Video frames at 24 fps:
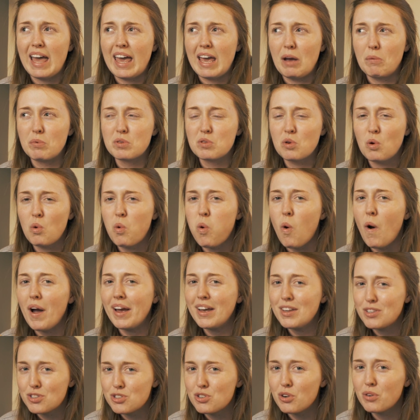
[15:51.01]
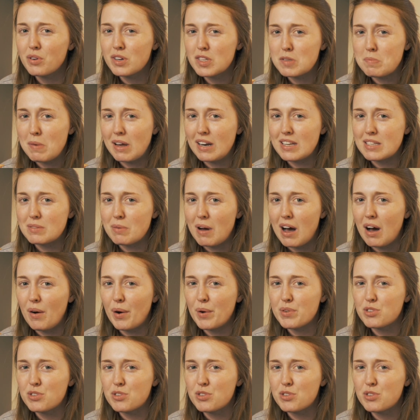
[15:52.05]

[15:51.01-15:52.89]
It was quite a strong smell as well.